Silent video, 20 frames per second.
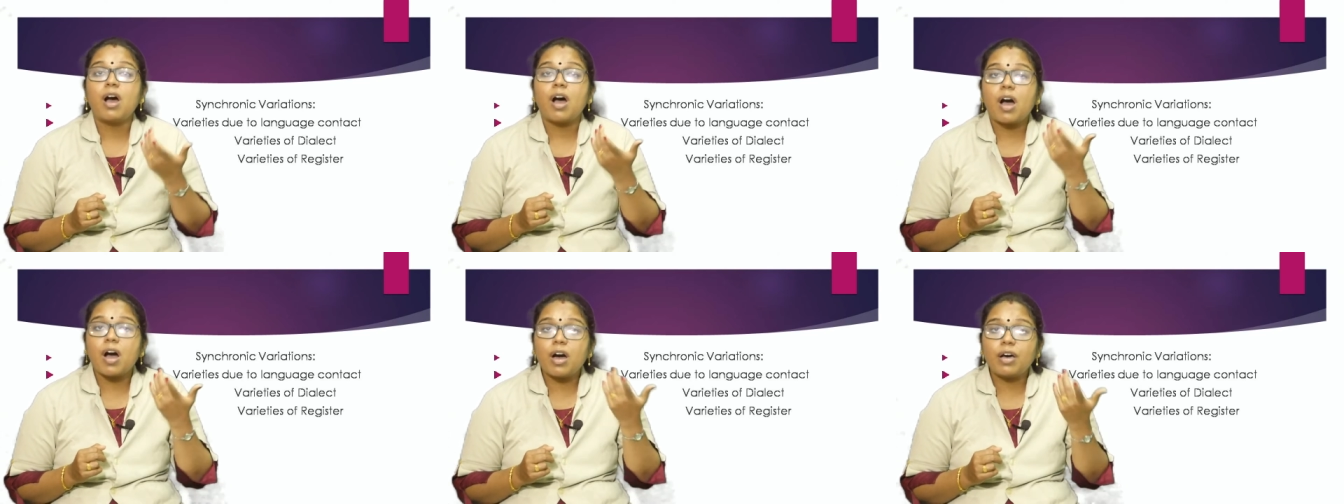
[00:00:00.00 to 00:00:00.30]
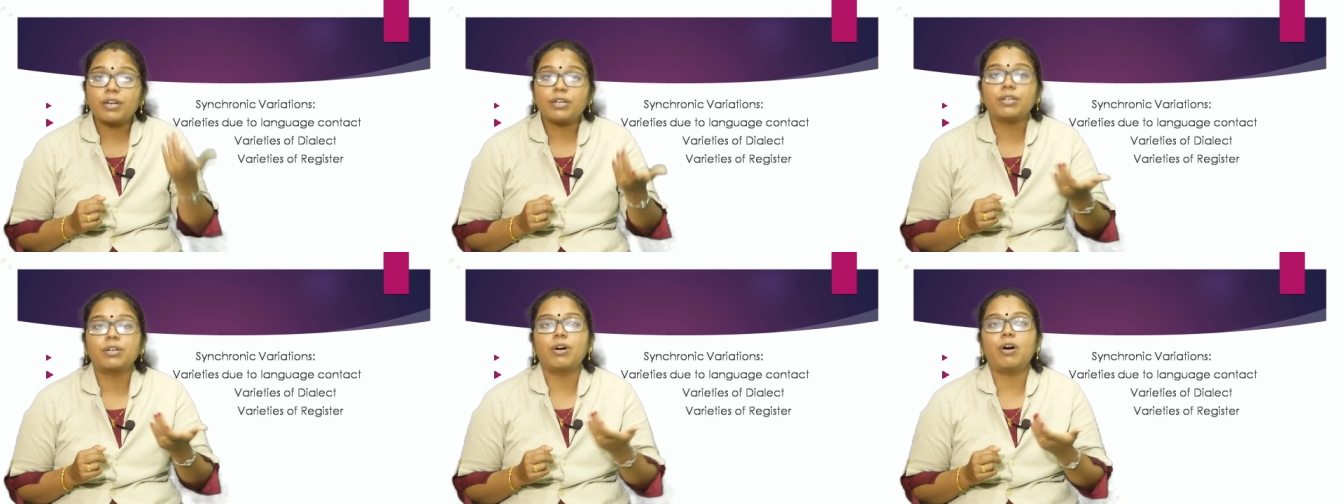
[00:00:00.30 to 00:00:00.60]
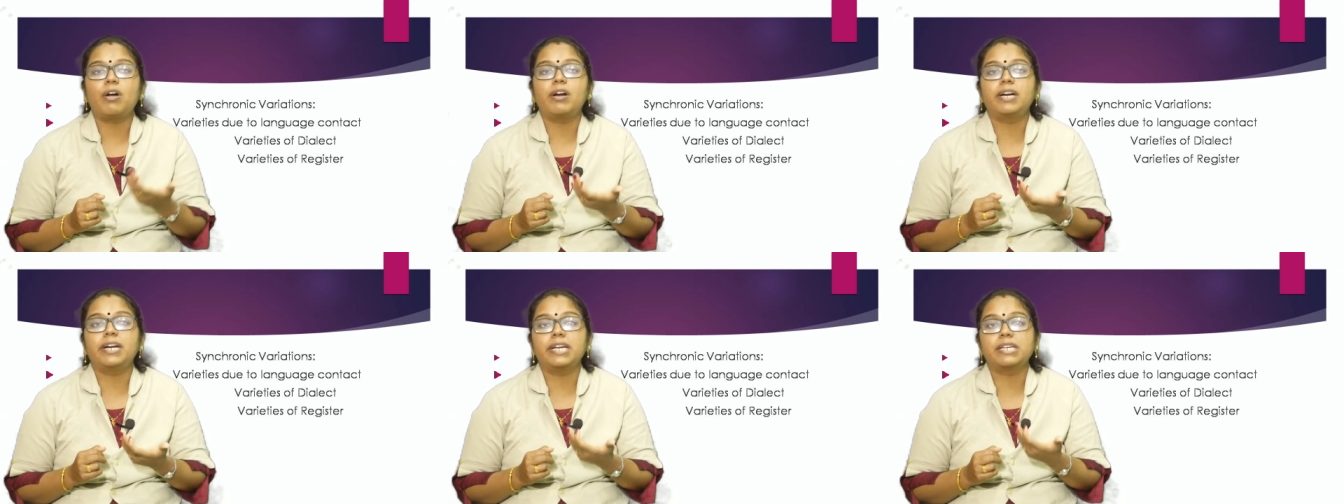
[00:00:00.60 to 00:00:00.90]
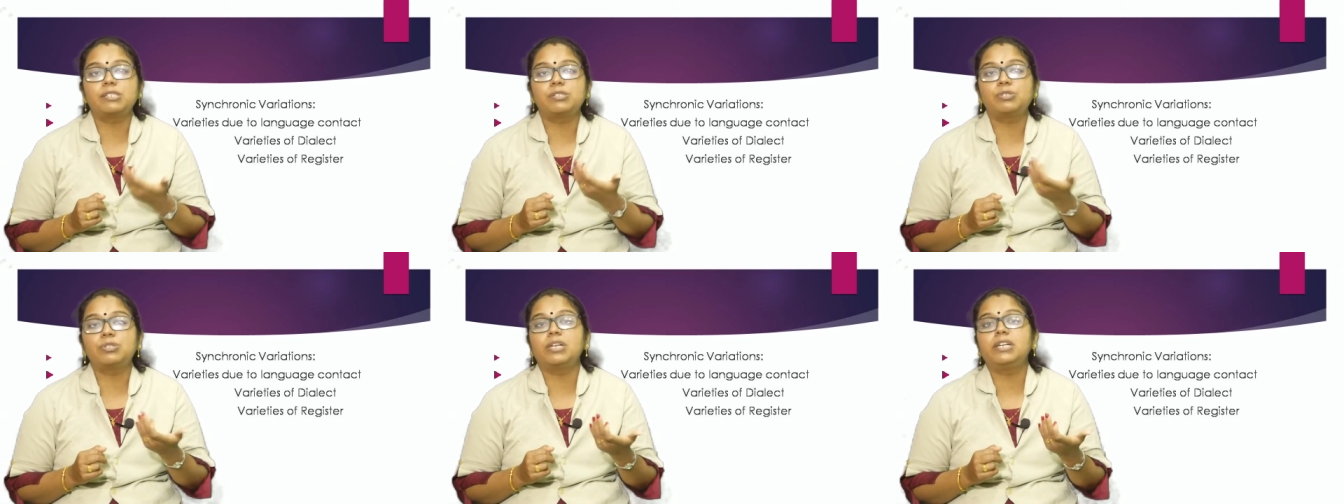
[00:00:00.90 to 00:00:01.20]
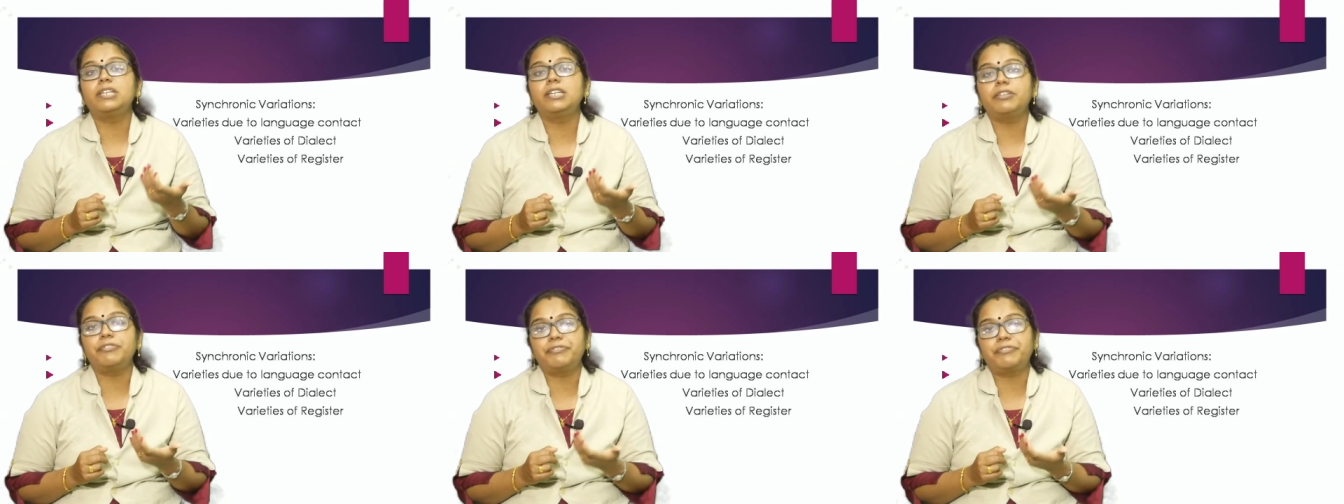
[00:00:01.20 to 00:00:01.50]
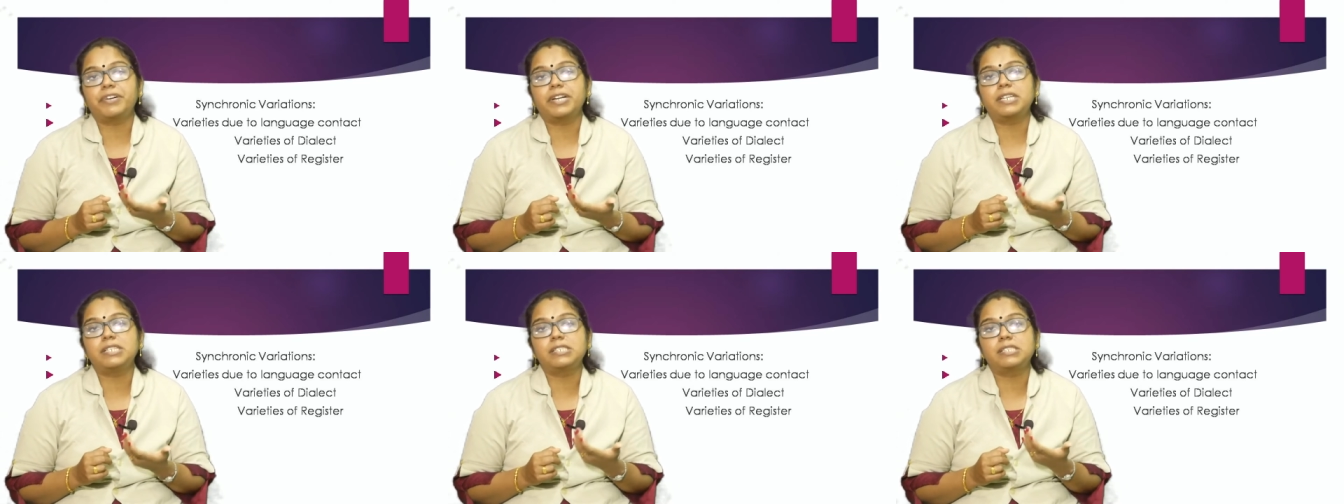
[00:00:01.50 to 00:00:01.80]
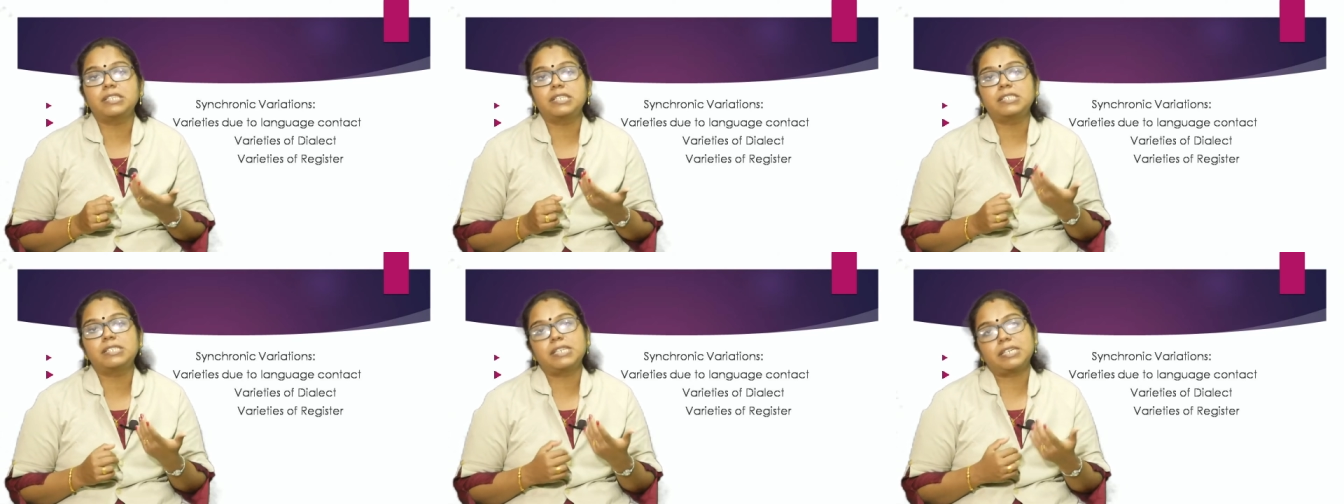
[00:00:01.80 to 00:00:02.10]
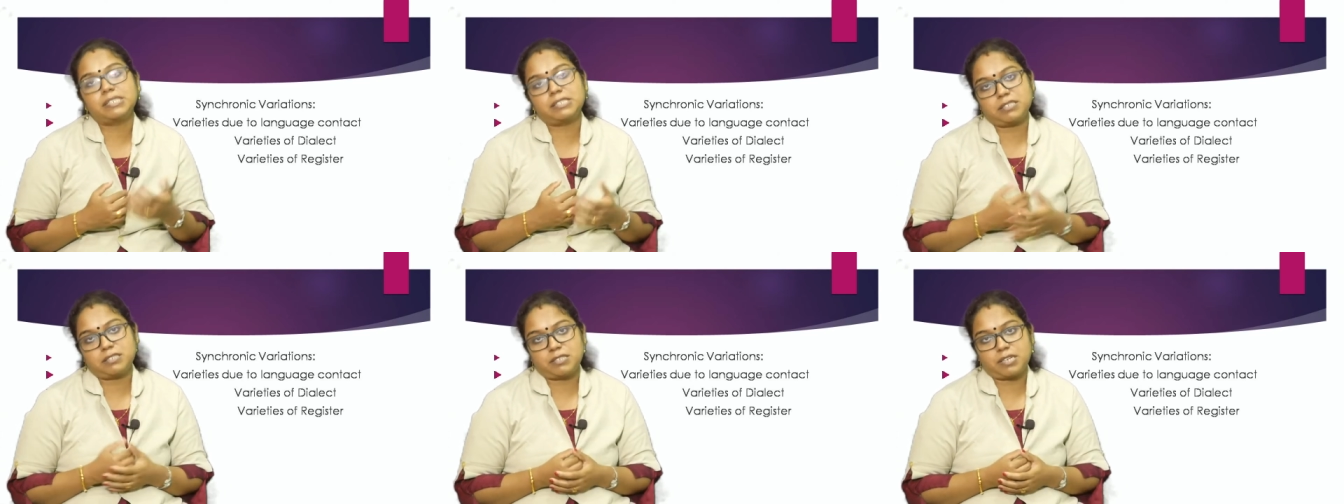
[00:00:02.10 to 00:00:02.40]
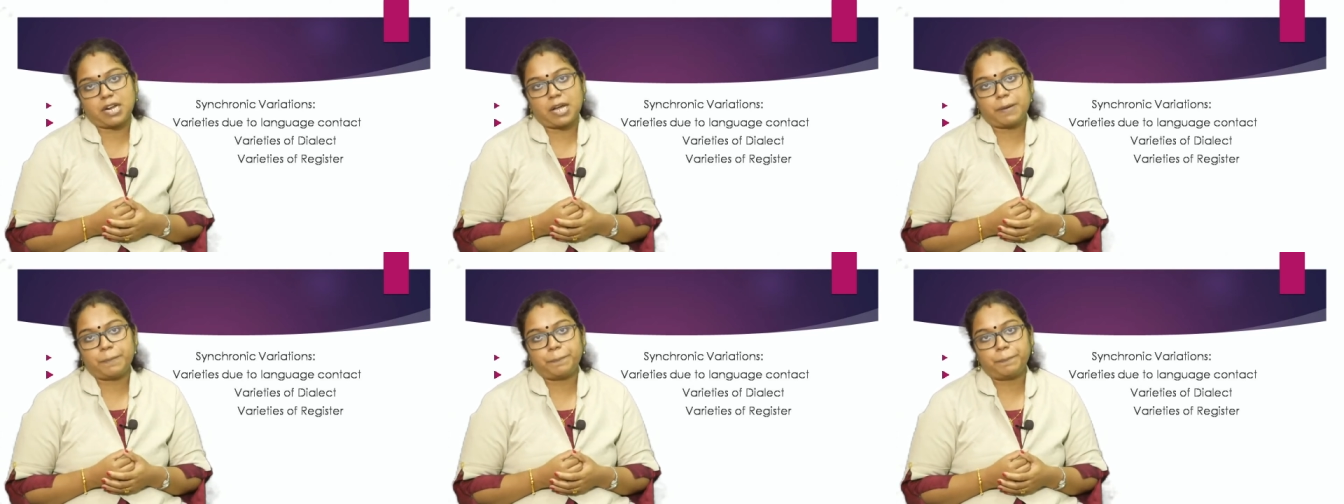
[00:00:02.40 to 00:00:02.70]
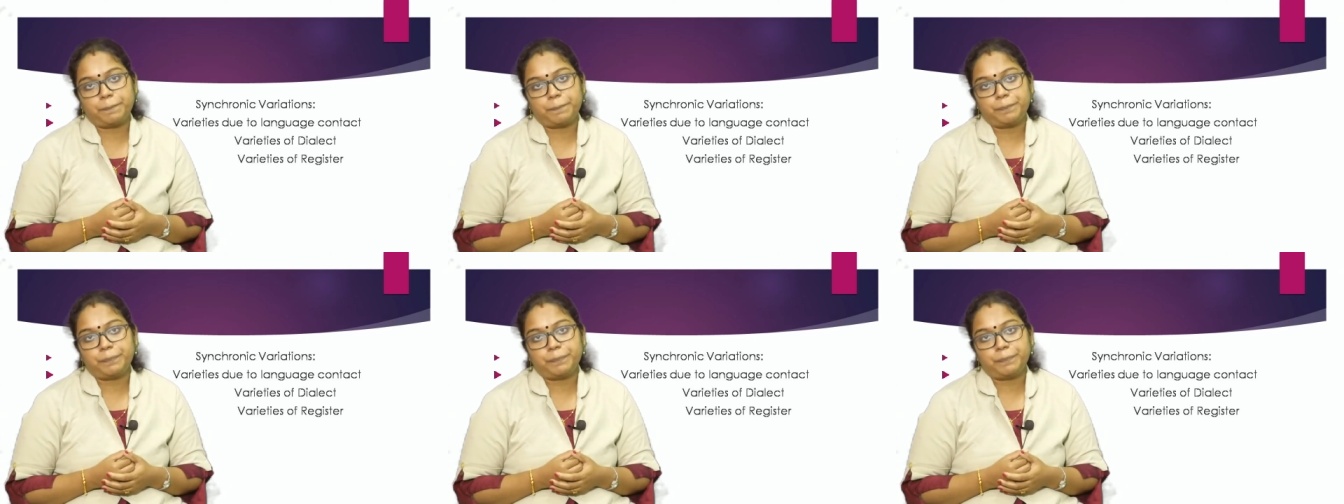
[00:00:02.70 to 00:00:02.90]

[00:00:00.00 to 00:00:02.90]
or contextual differences, etc.